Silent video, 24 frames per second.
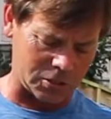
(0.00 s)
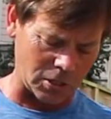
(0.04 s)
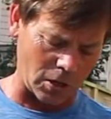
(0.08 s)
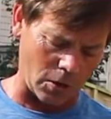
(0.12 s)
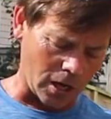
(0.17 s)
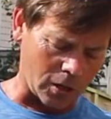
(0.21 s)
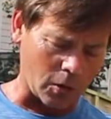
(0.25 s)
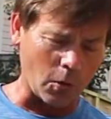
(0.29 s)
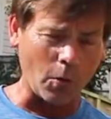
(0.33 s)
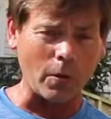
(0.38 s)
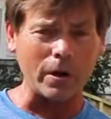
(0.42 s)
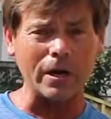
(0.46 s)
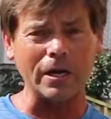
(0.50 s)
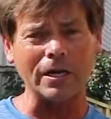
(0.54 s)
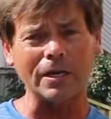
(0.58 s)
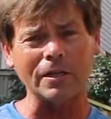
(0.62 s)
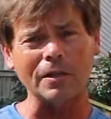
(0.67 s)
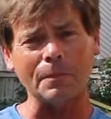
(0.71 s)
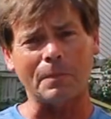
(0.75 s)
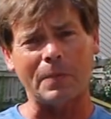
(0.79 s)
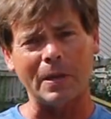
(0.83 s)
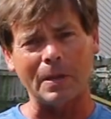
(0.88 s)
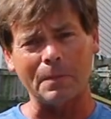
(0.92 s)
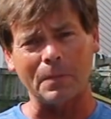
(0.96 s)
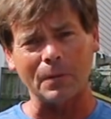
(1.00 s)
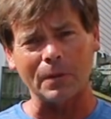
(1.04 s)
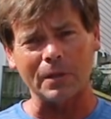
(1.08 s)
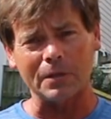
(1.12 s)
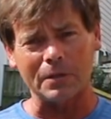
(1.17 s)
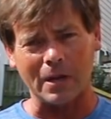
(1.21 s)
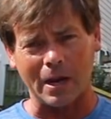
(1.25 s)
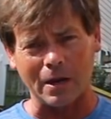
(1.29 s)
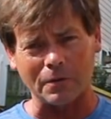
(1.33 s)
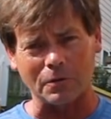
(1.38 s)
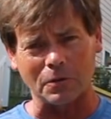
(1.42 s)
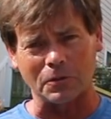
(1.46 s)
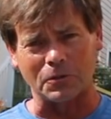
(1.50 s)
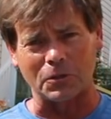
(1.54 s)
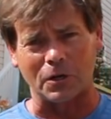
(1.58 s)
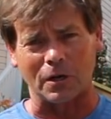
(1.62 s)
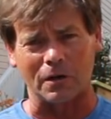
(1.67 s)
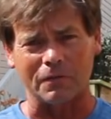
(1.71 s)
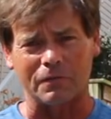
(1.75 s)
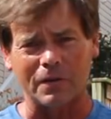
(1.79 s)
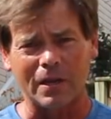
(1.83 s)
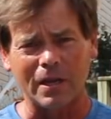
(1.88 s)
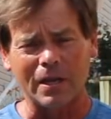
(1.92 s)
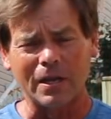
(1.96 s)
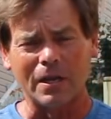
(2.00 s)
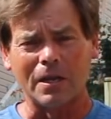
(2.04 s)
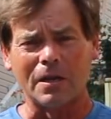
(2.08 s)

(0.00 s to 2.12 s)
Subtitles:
So according to the people at HydroTurf,